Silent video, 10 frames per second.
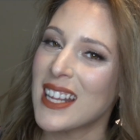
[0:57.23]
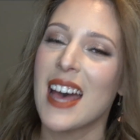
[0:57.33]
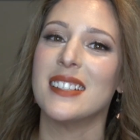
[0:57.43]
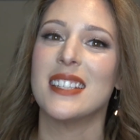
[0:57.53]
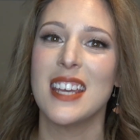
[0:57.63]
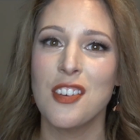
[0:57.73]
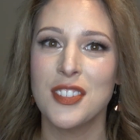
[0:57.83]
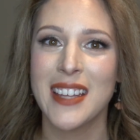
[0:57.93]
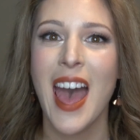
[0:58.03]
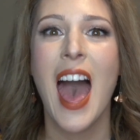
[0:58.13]
as
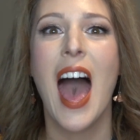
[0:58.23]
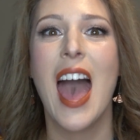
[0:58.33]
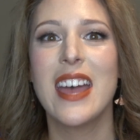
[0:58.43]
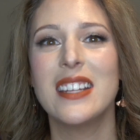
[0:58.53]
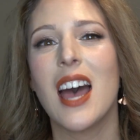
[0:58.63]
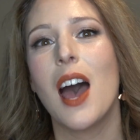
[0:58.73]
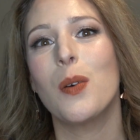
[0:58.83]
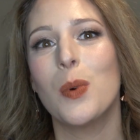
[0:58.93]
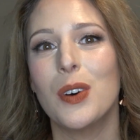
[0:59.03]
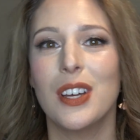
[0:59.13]
gifts, and I
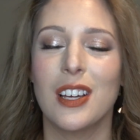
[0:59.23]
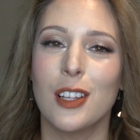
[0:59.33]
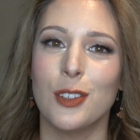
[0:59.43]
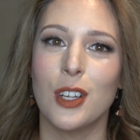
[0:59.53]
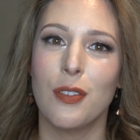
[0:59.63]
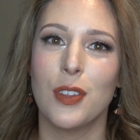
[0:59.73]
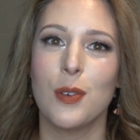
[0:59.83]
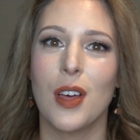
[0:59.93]
will include a few